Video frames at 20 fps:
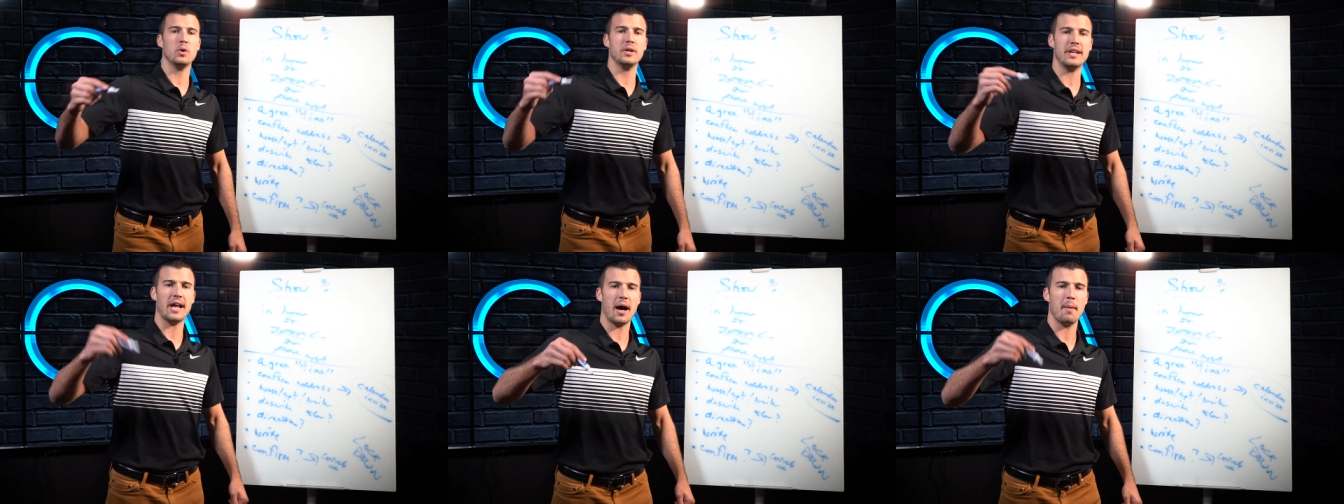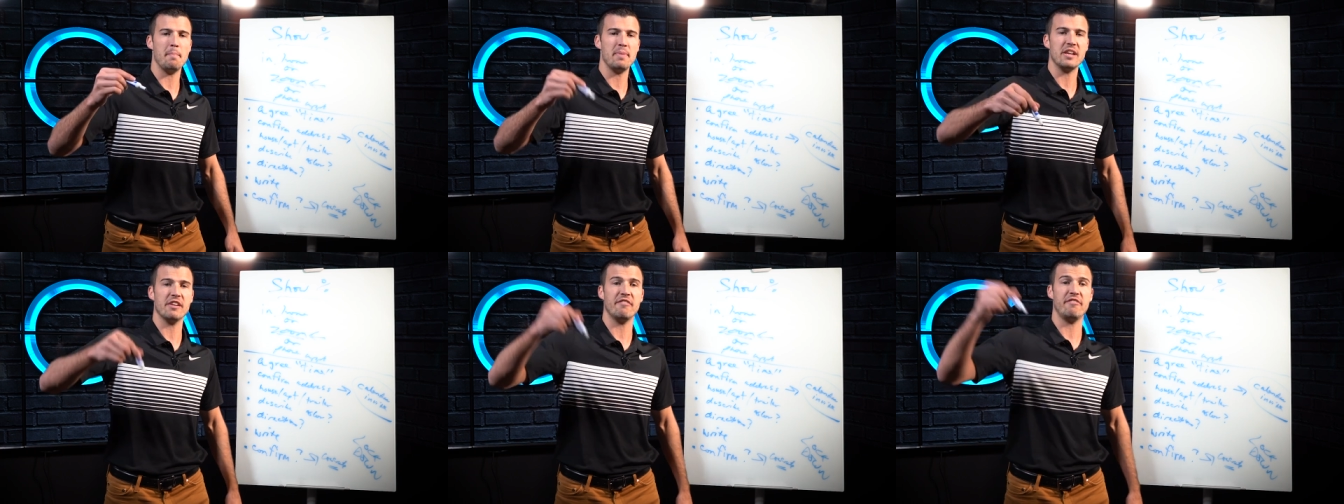would
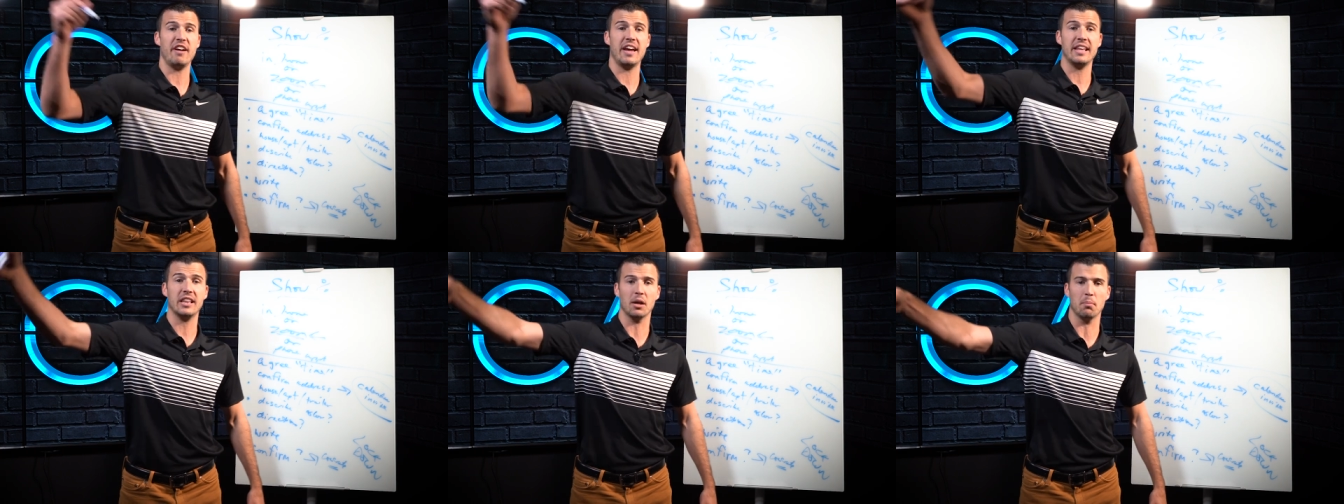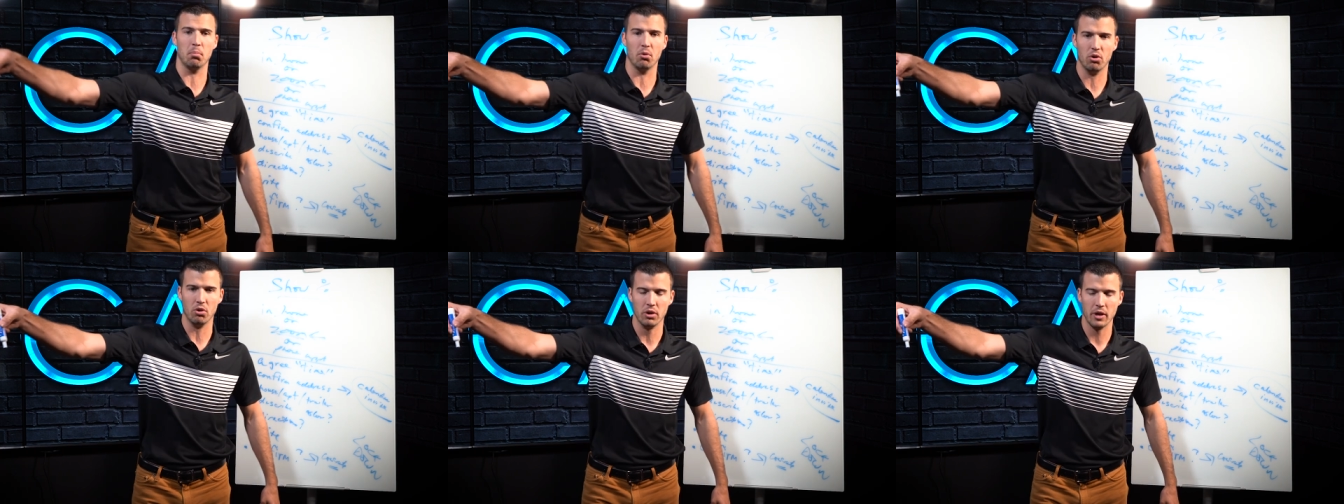not be
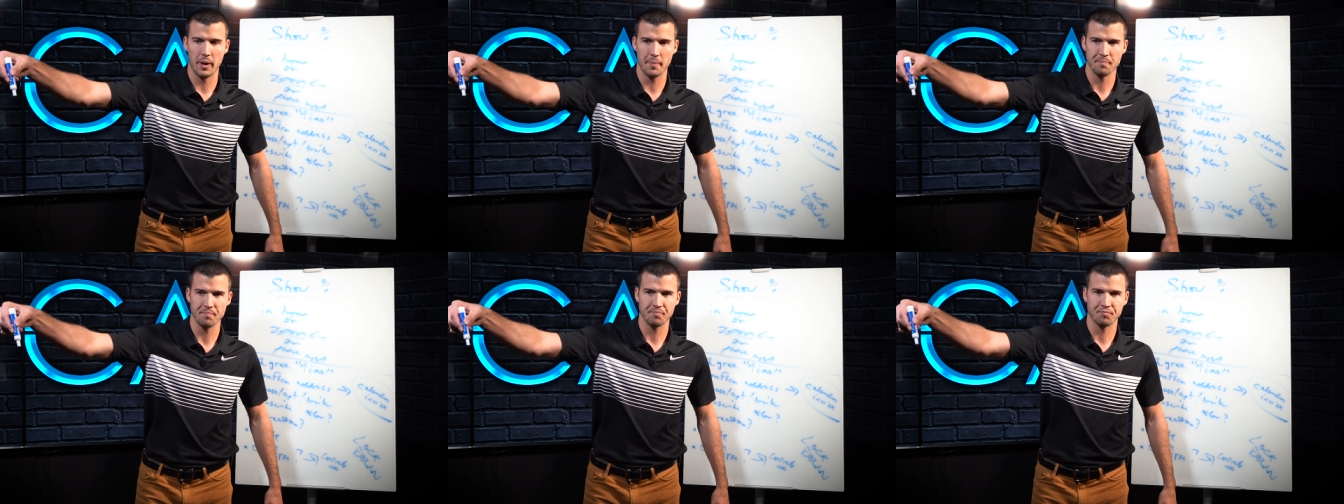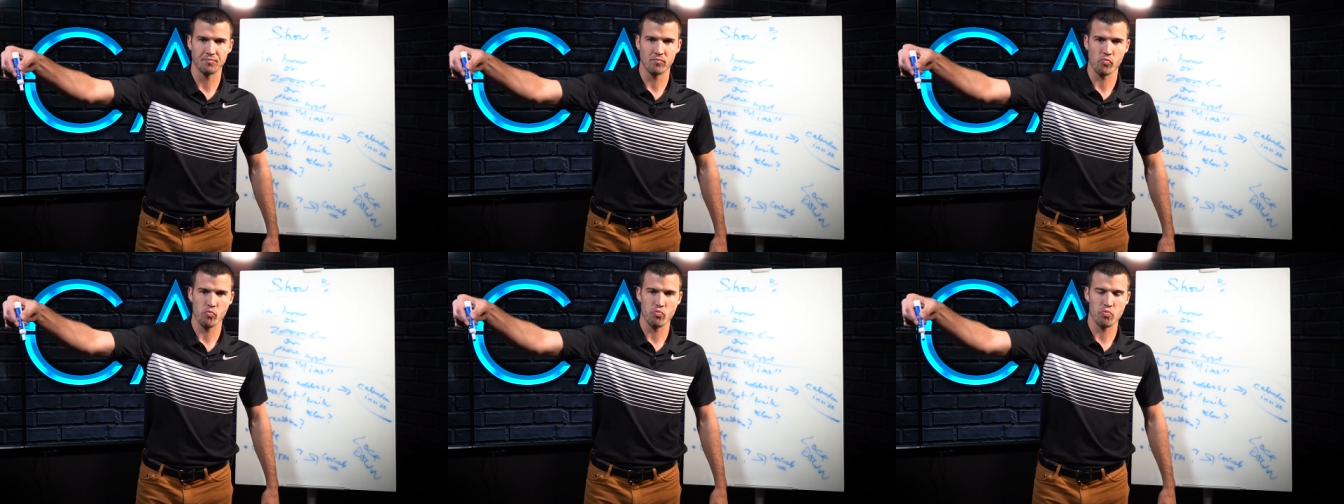available
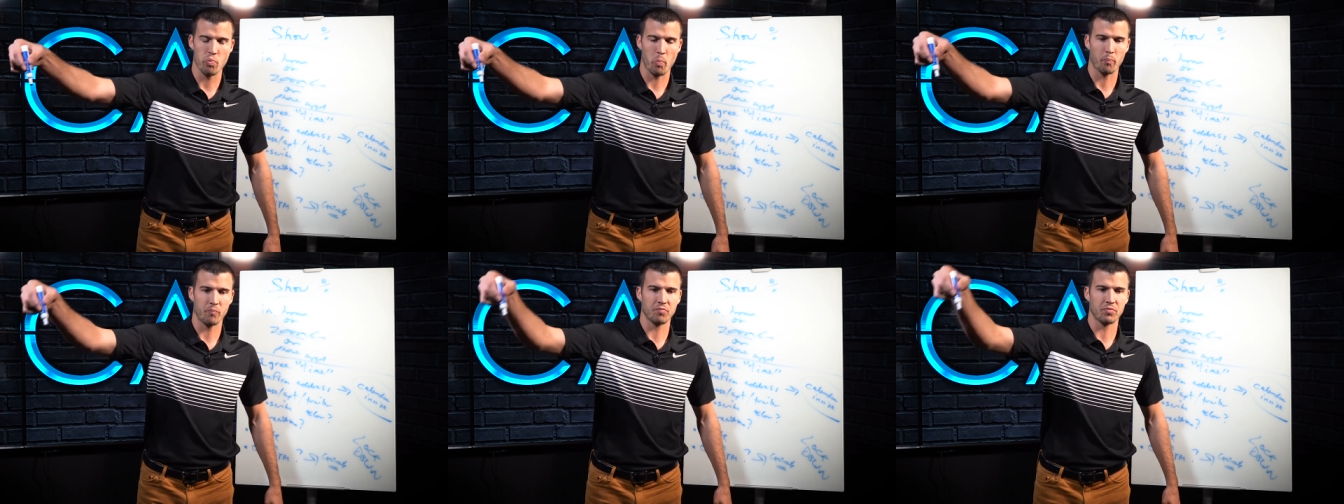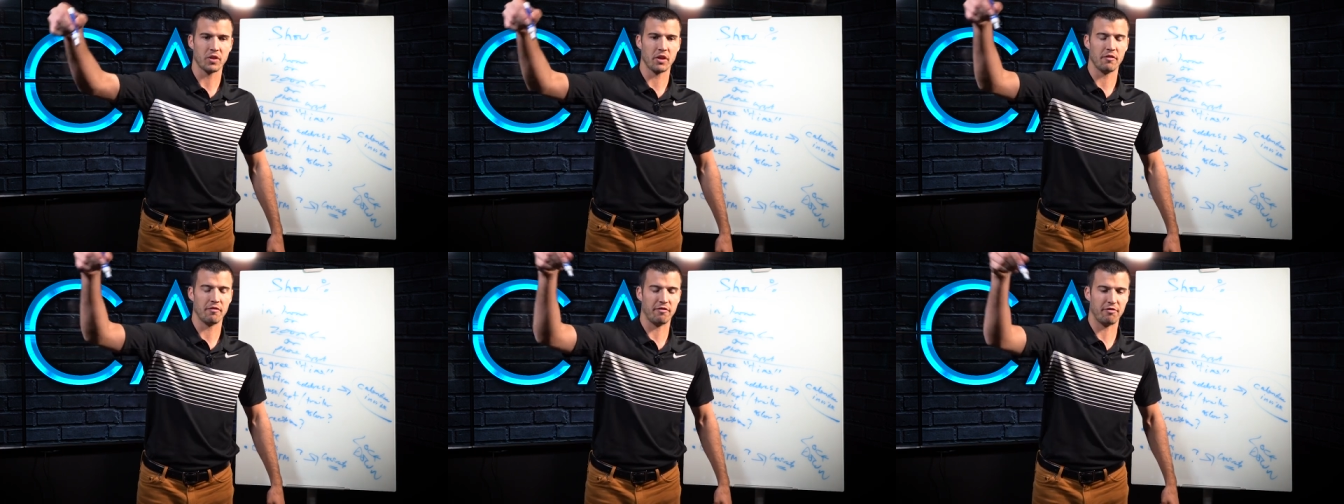
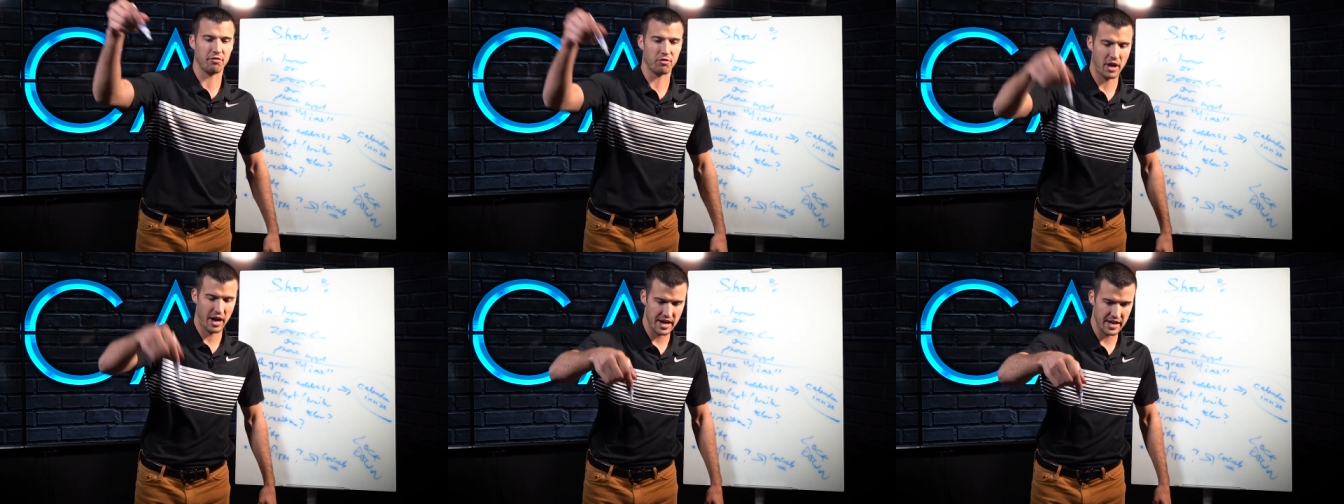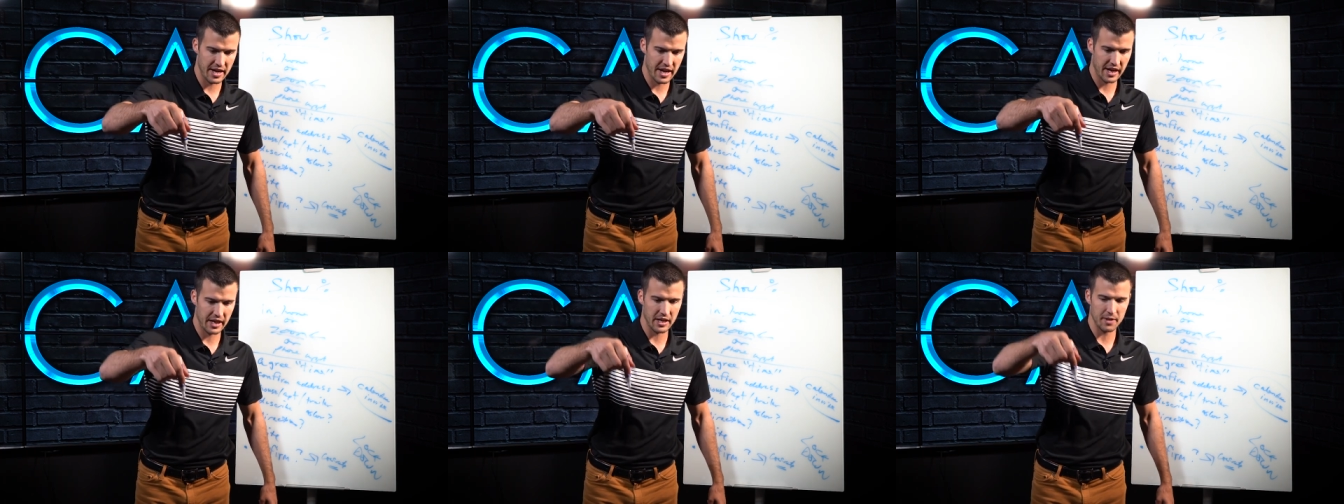
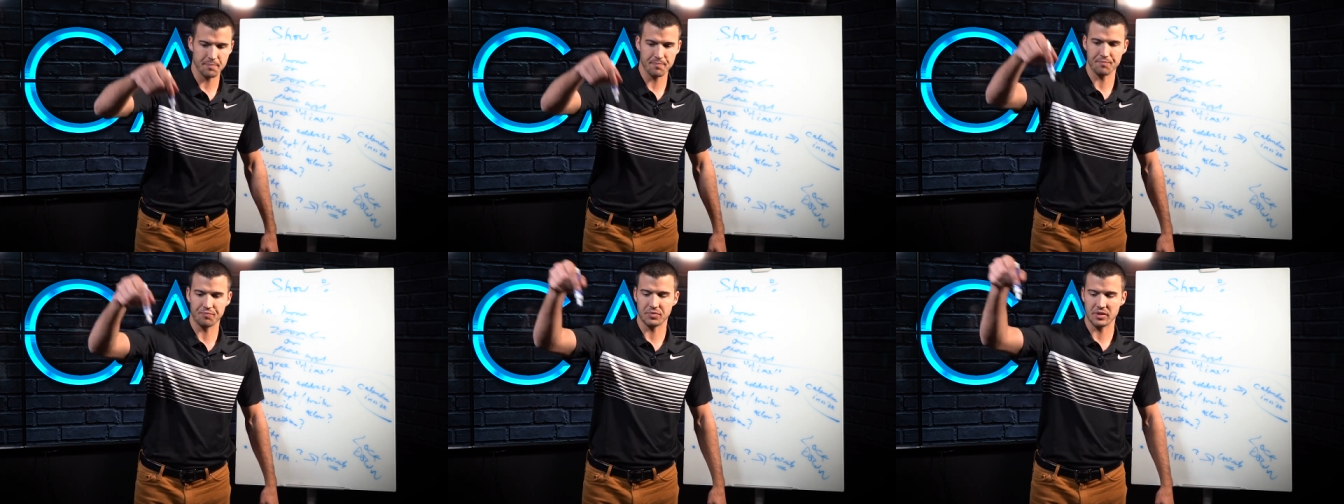Friday